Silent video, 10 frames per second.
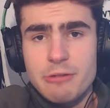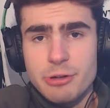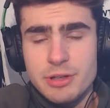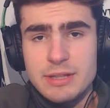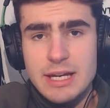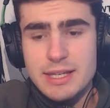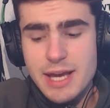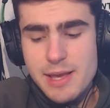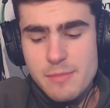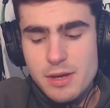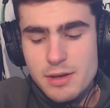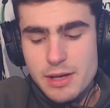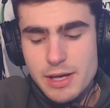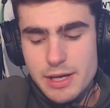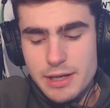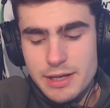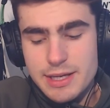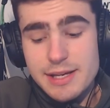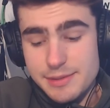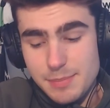on in their game
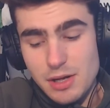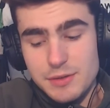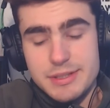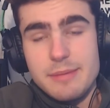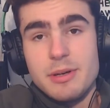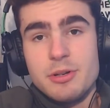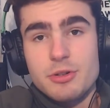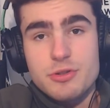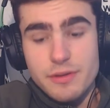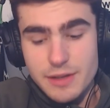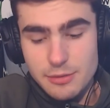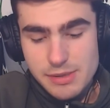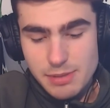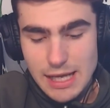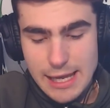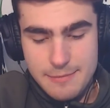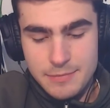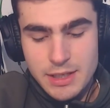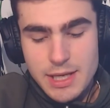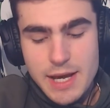against Barnsley, but not sure if he'll be playing.
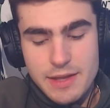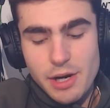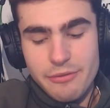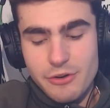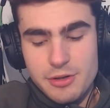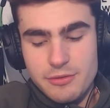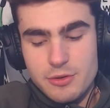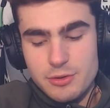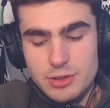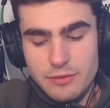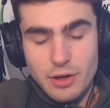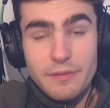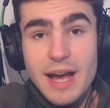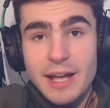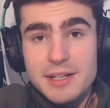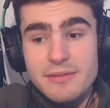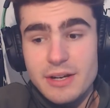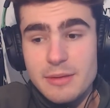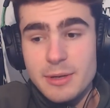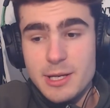And then up front, of course, I've gone for Andy
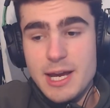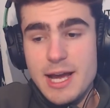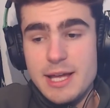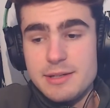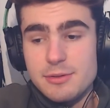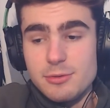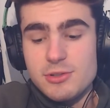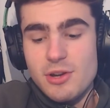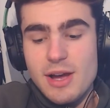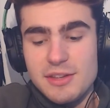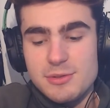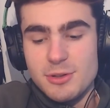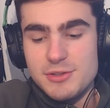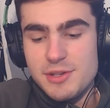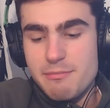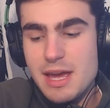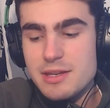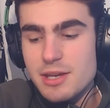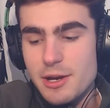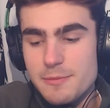Veyman and also Antoine
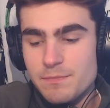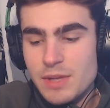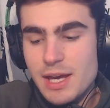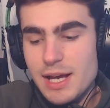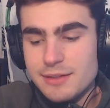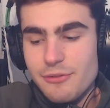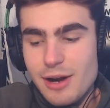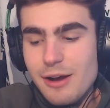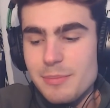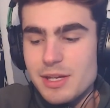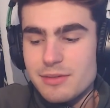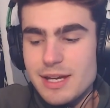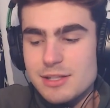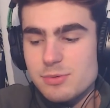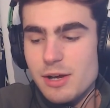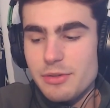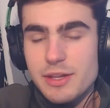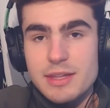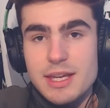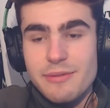Semenyo. As for Albion, they're 12th
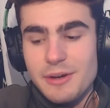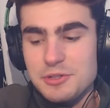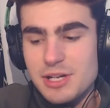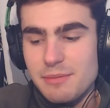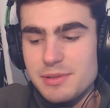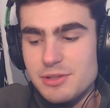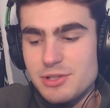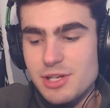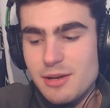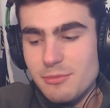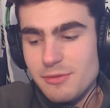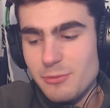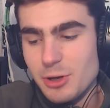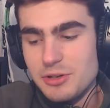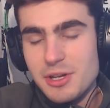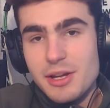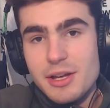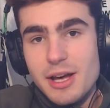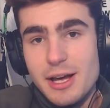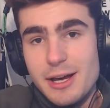in the EFL Championship. We're
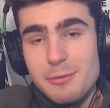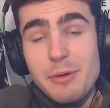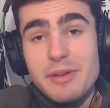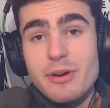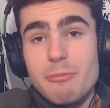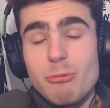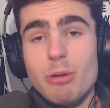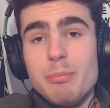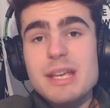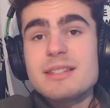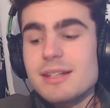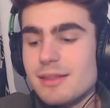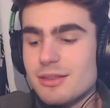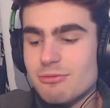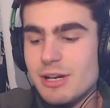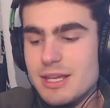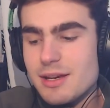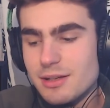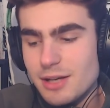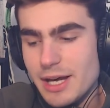unbeaten in
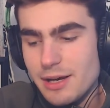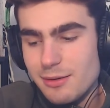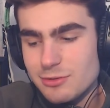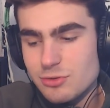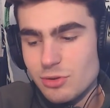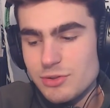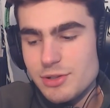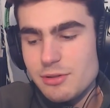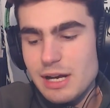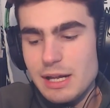3, drawn 1